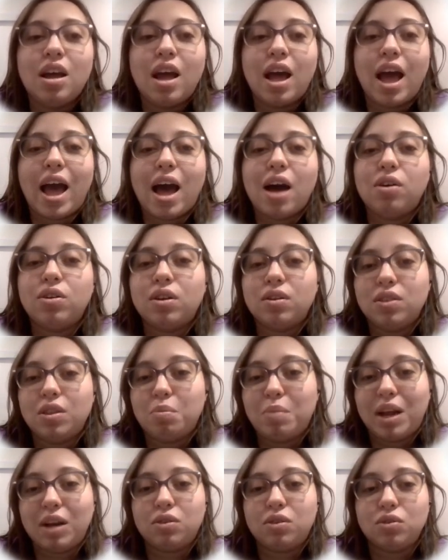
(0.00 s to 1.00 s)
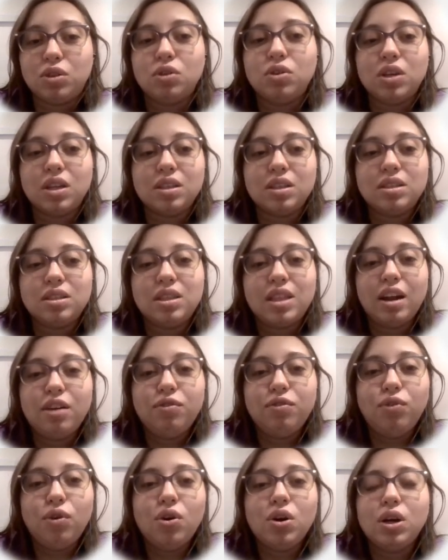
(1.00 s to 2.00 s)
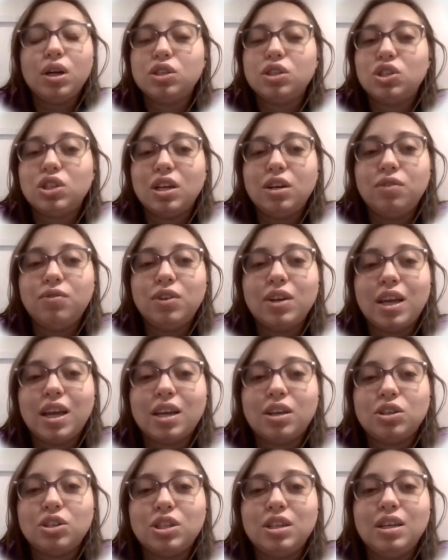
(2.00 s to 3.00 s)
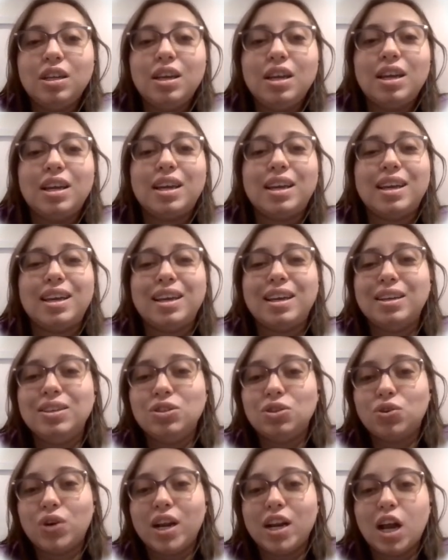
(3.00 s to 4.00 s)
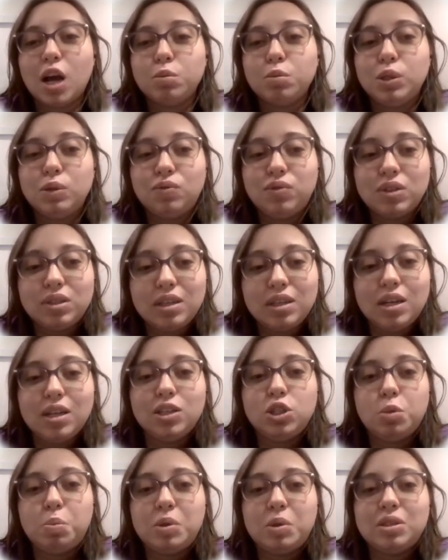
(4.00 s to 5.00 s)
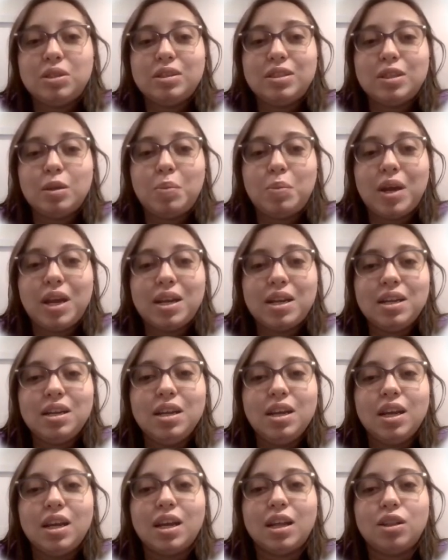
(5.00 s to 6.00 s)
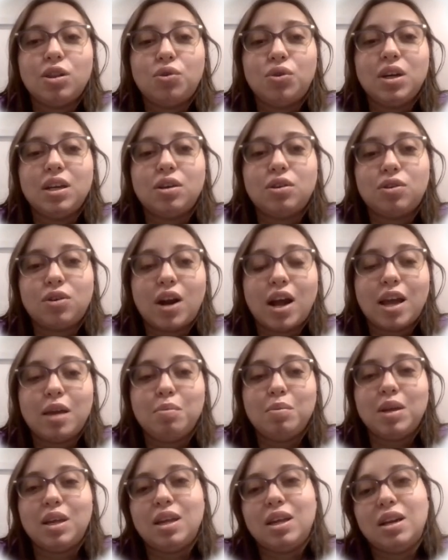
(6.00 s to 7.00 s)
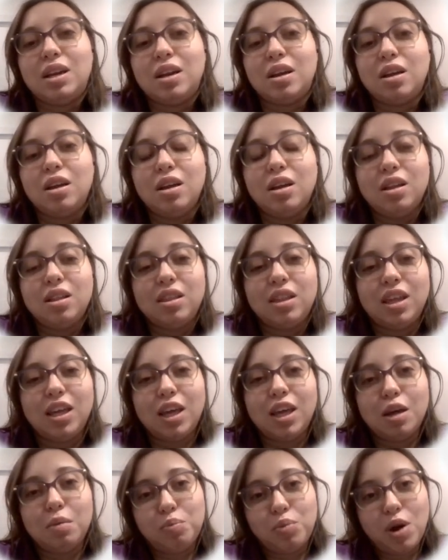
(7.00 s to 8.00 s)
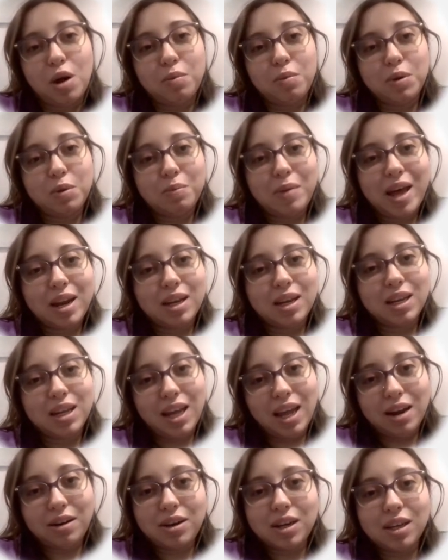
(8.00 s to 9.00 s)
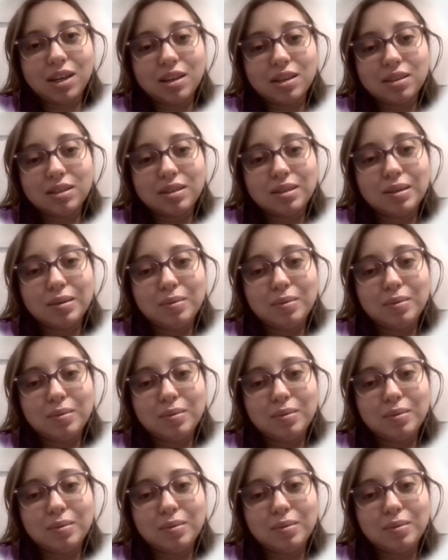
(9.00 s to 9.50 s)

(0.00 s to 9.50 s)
out of the micro units. Therefore, gentrification is a great option for cities to participate in lowering crime in the problematic areas.